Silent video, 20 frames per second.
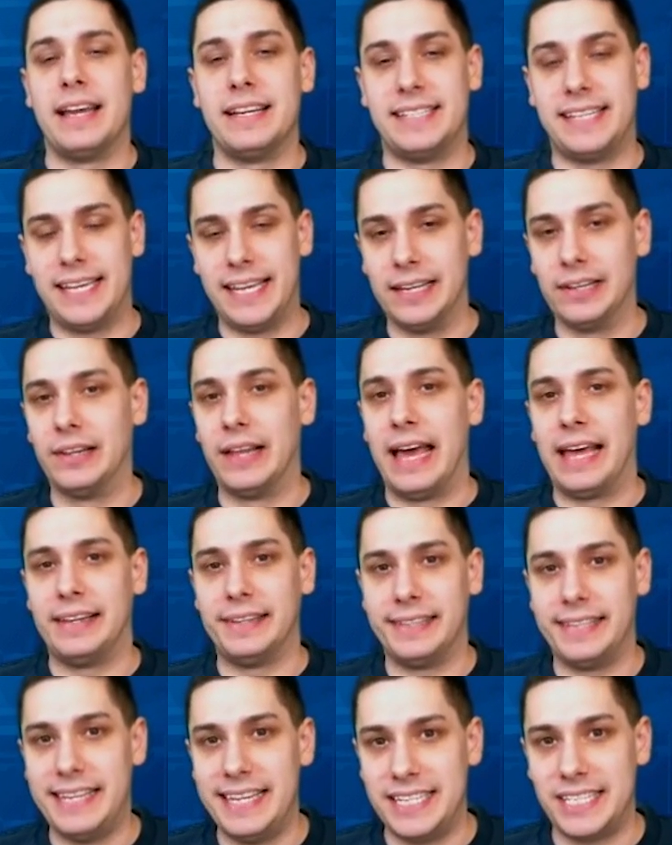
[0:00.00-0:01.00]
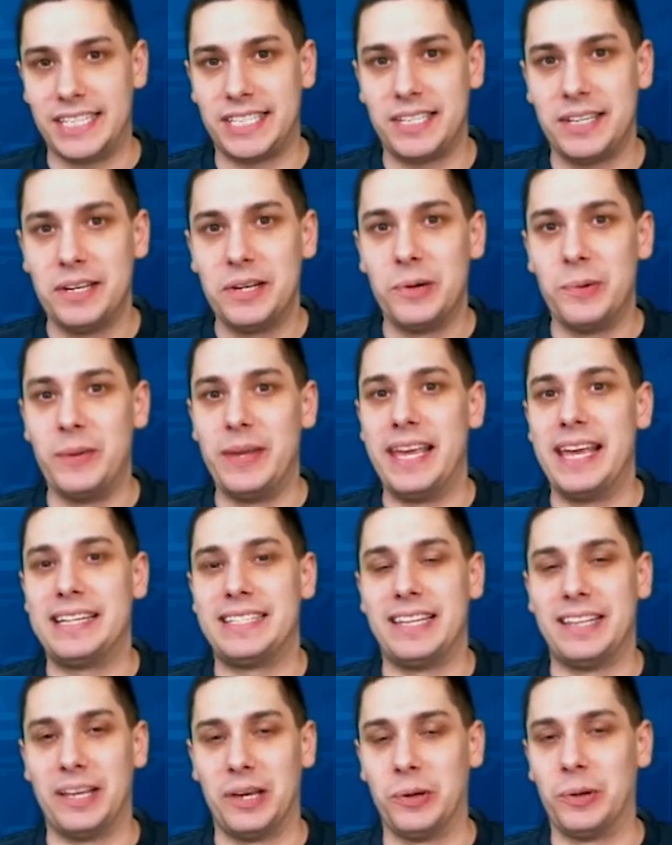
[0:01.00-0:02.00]
until at least we get
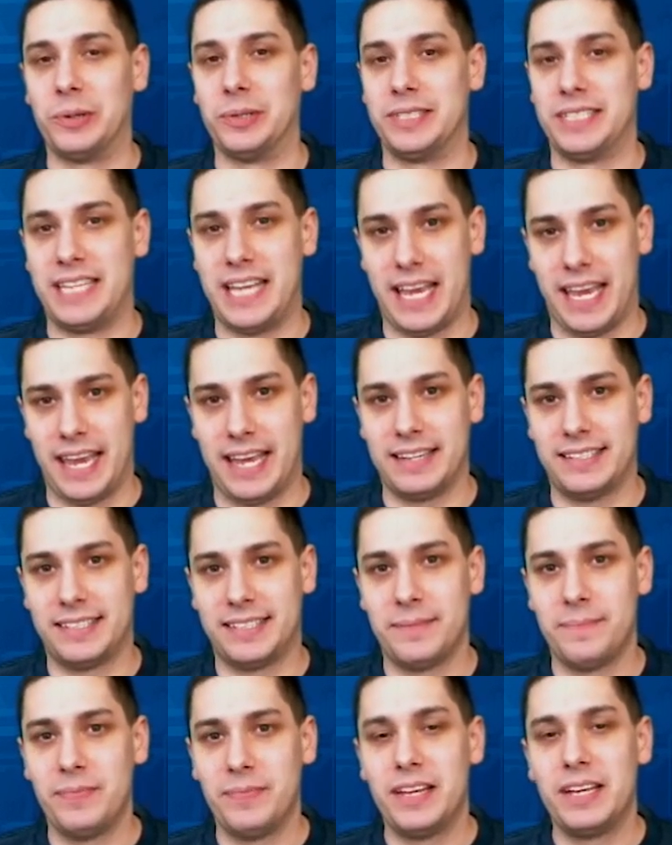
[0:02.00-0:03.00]
to the golden tickets.